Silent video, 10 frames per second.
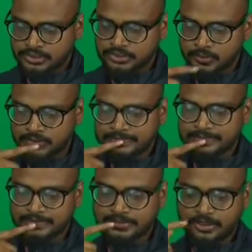slowly
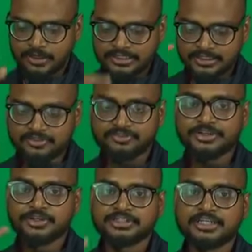uh, all the
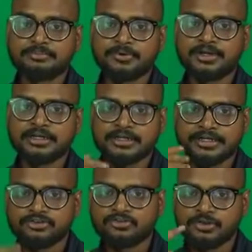videos are uploaded try
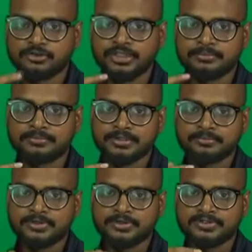to follow them
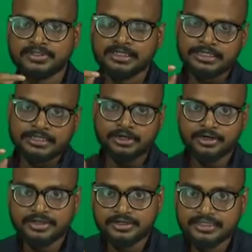because
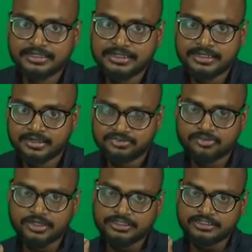according to the trend of
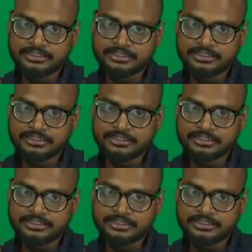what